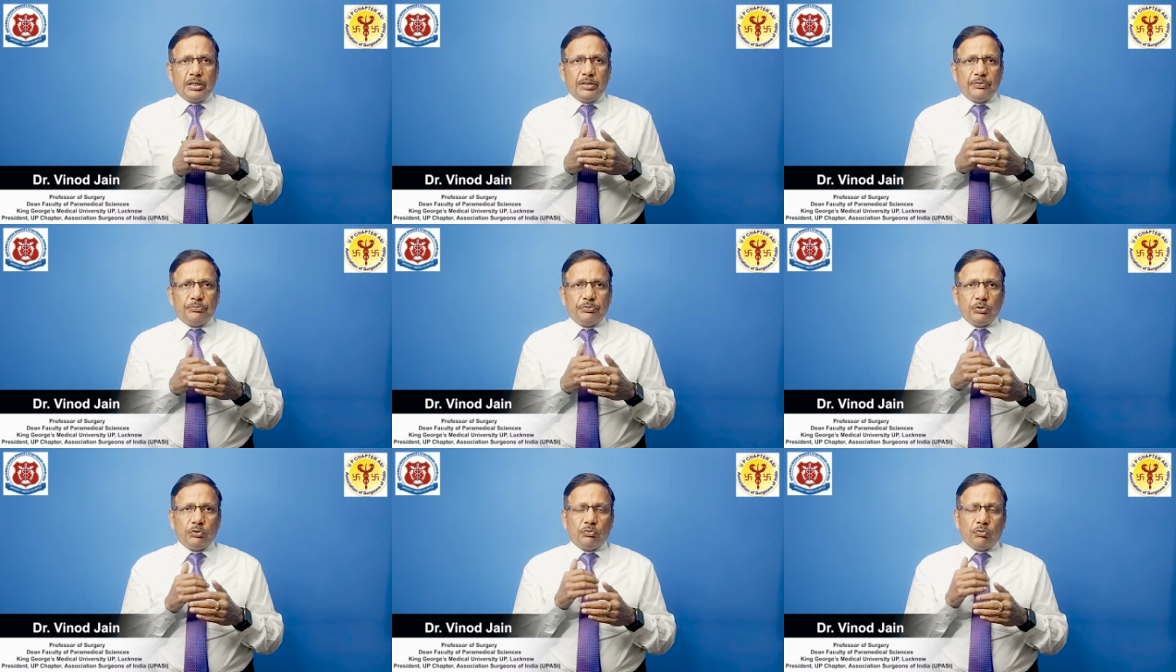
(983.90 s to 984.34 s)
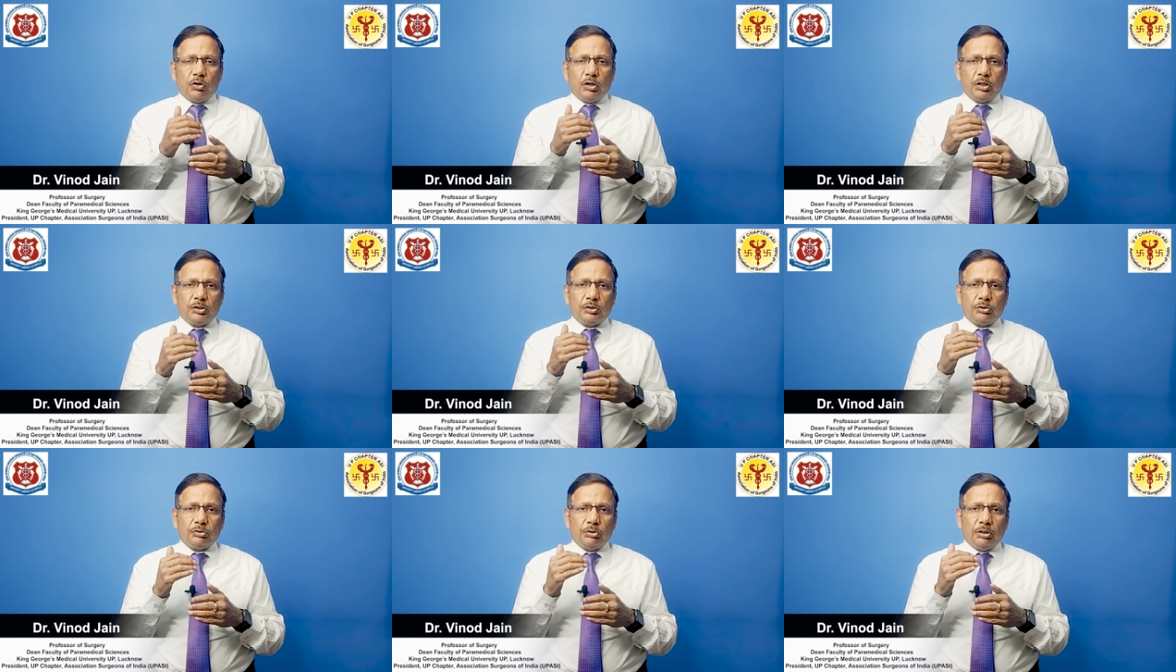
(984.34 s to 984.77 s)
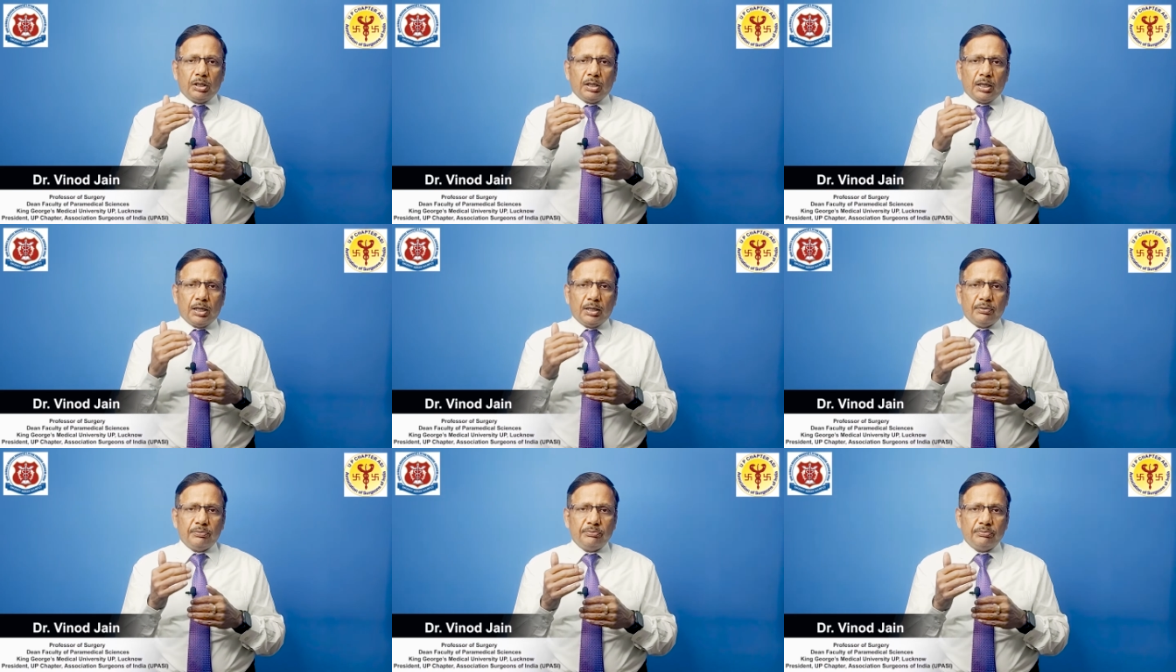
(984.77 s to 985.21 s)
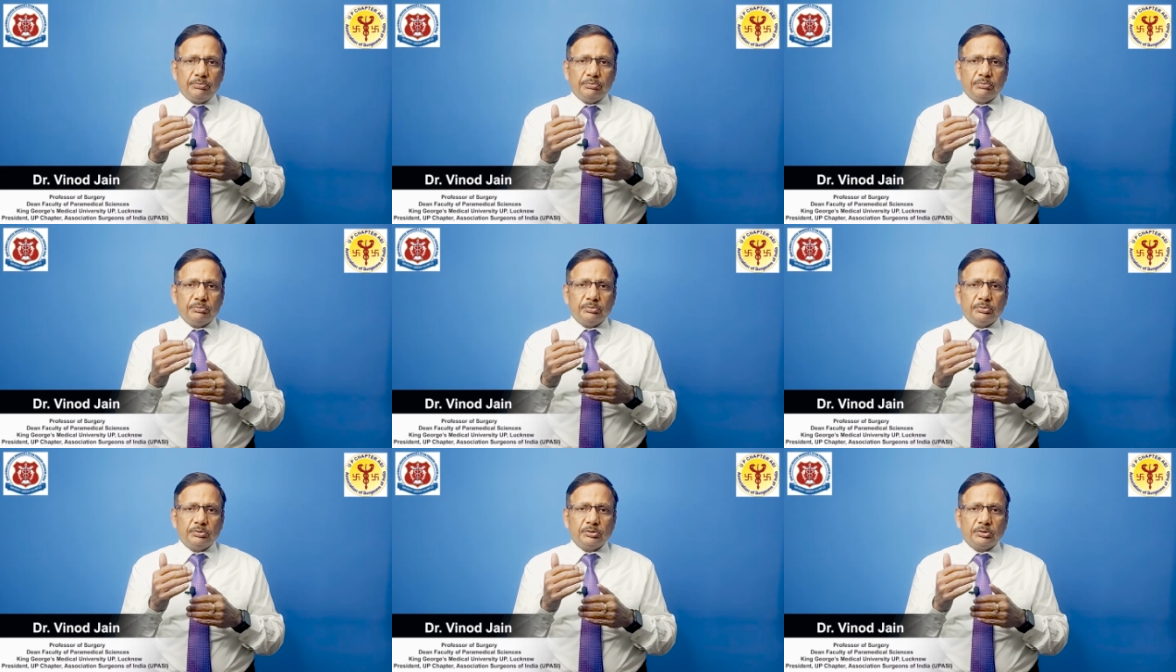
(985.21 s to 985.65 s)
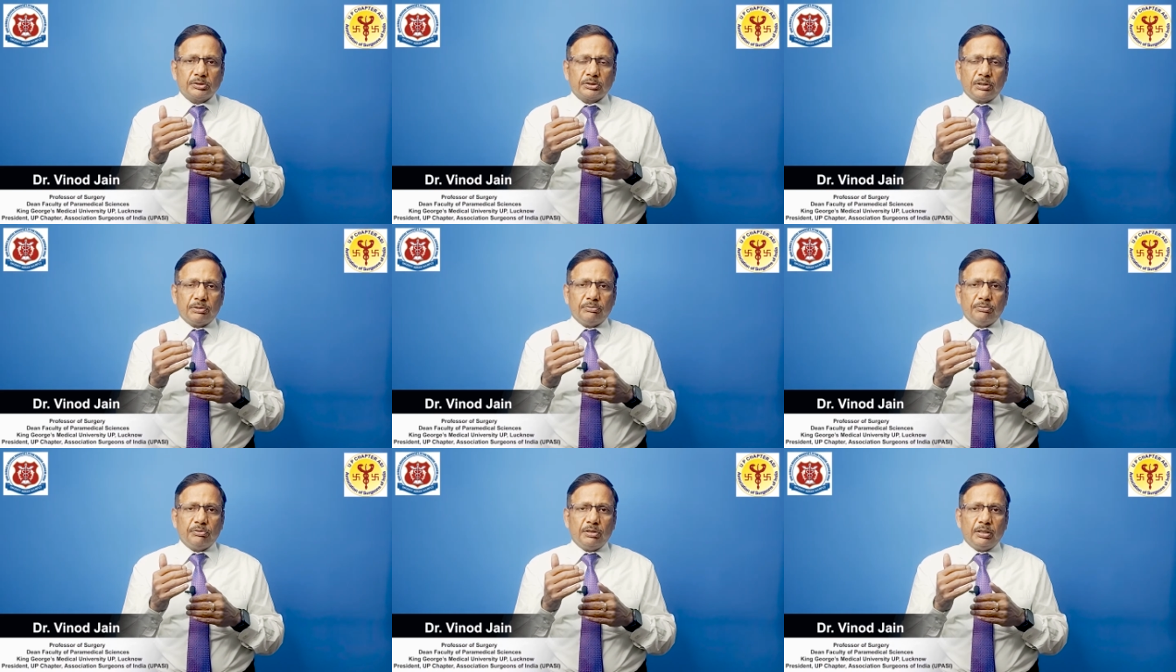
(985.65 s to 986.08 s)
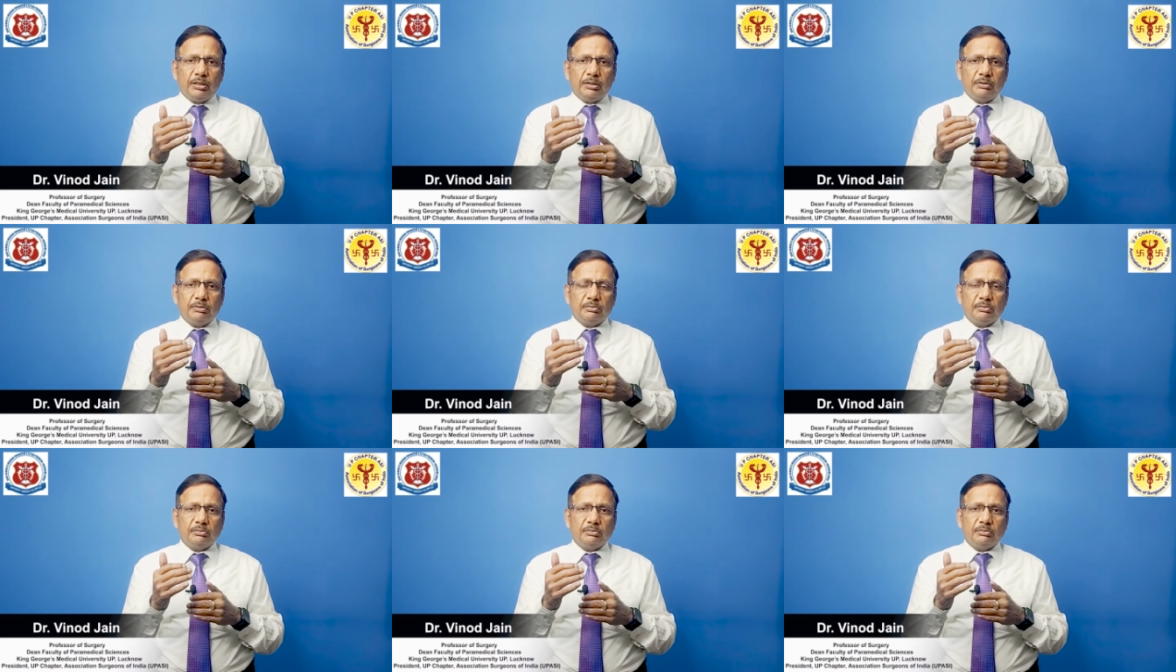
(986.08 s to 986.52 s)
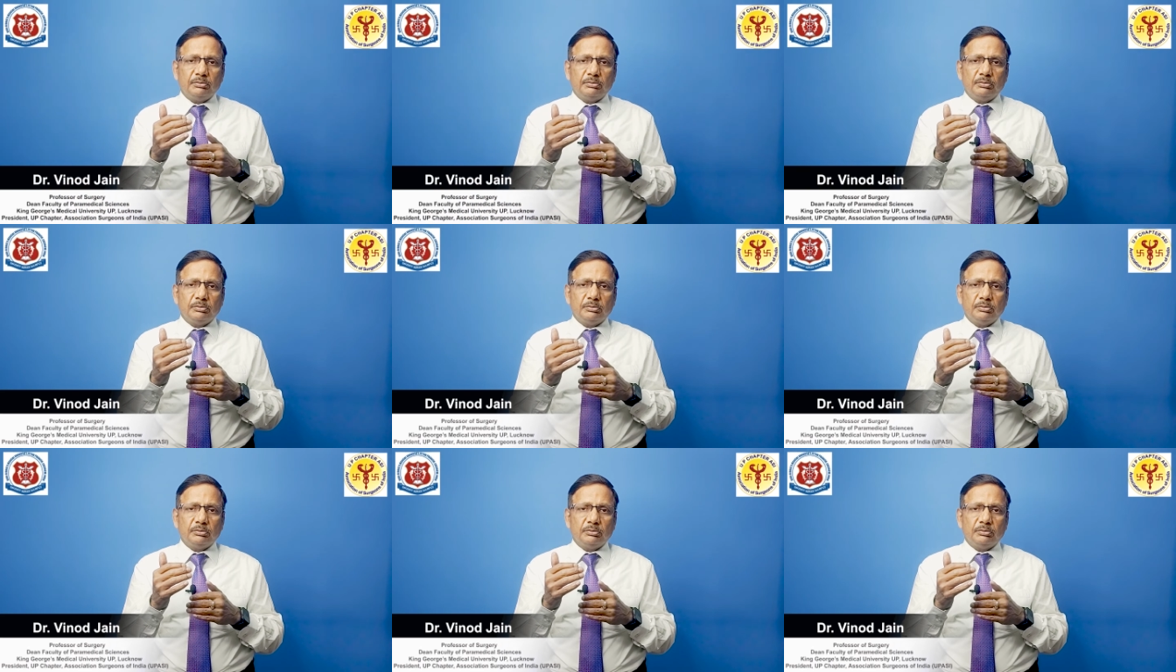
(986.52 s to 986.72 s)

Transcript: If you want to love someone,